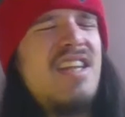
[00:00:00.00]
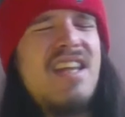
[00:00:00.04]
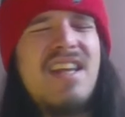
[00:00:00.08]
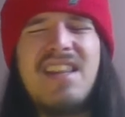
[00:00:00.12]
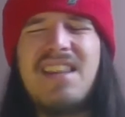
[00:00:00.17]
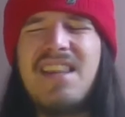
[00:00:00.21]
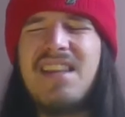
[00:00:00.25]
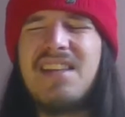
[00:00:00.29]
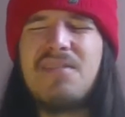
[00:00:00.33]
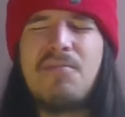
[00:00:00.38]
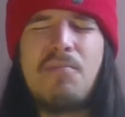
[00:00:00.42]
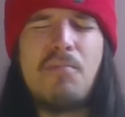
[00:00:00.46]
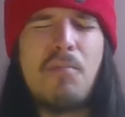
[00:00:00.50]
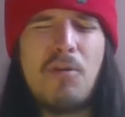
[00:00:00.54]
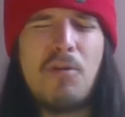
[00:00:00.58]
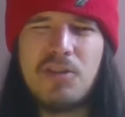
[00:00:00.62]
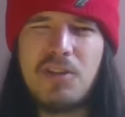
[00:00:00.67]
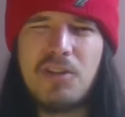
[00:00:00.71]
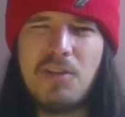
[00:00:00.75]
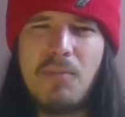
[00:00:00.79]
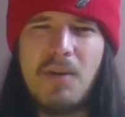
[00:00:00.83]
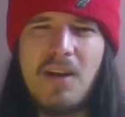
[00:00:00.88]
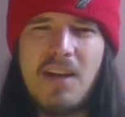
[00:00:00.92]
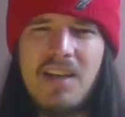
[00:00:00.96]
There's a
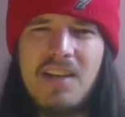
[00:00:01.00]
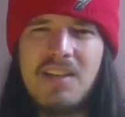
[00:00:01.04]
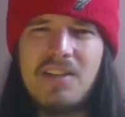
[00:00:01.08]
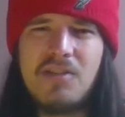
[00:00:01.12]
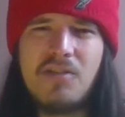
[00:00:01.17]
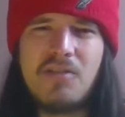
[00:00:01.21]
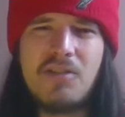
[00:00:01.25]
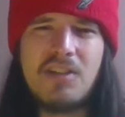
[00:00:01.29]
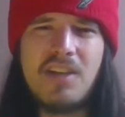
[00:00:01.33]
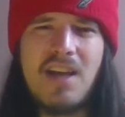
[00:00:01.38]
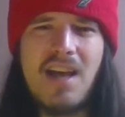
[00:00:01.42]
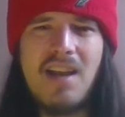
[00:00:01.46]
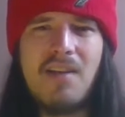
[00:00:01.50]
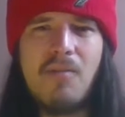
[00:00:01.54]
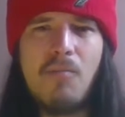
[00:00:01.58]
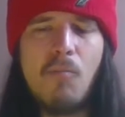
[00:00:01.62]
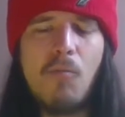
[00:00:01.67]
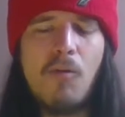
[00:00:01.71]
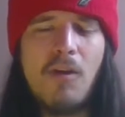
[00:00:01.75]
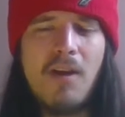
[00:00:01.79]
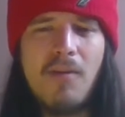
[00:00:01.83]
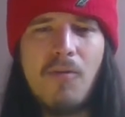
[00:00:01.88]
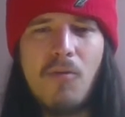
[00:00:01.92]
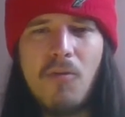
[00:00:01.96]
possibility Josh
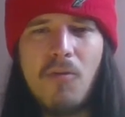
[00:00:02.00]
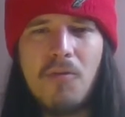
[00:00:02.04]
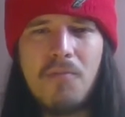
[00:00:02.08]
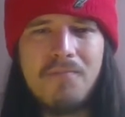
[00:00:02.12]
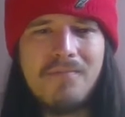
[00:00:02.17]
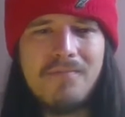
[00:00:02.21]
Allen will.